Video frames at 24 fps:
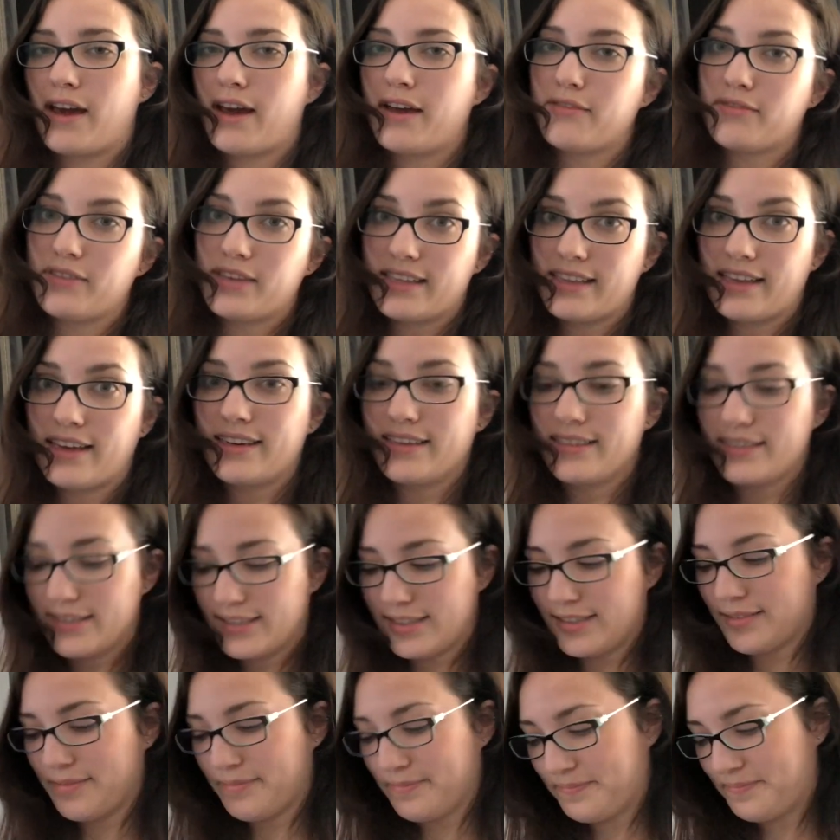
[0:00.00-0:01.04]
IV
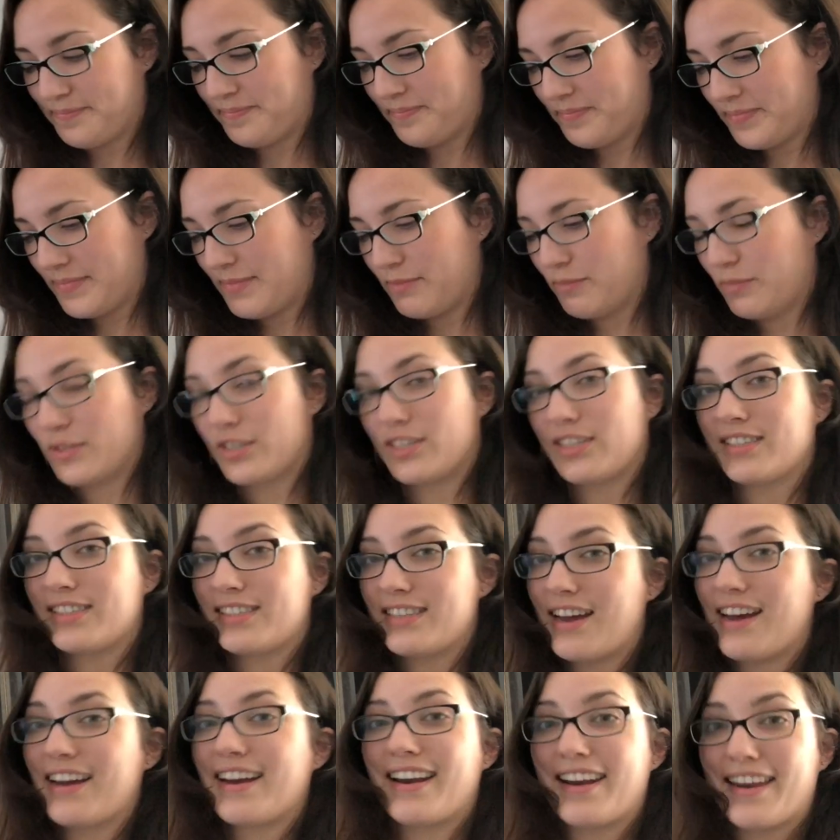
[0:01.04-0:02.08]
lines, which is
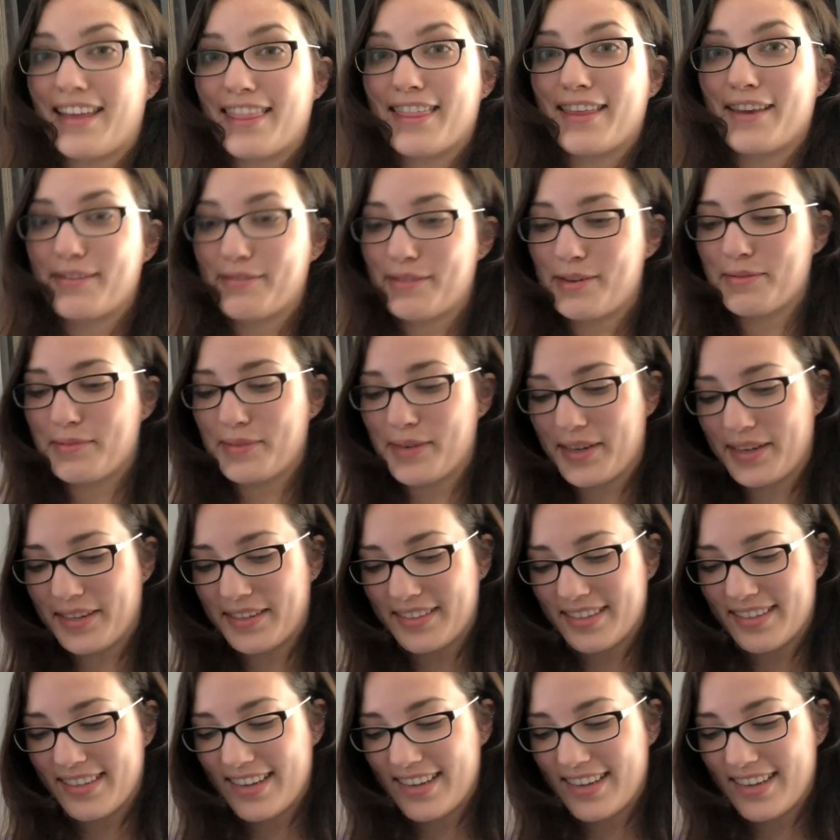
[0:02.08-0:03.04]
not anything we want.